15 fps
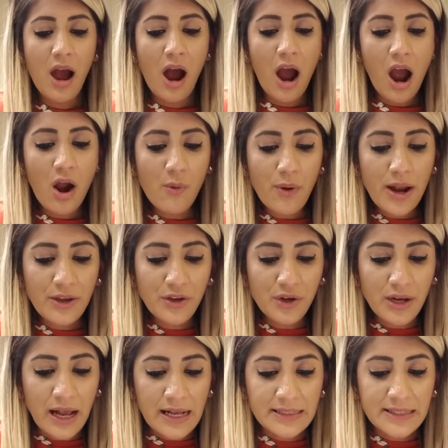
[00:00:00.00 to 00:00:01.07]
All right, you
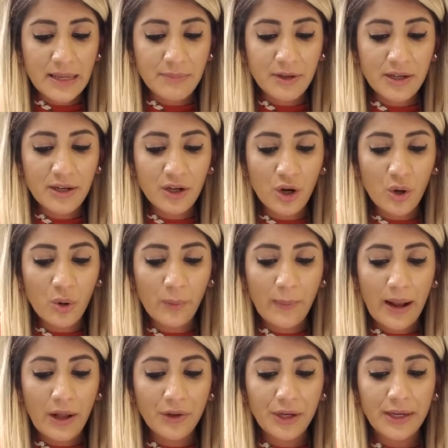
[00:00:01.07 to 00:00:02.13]
guys, I'm going to go
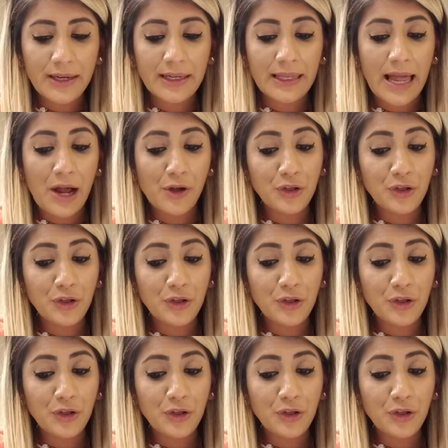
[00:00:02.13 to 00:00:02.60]
around and allow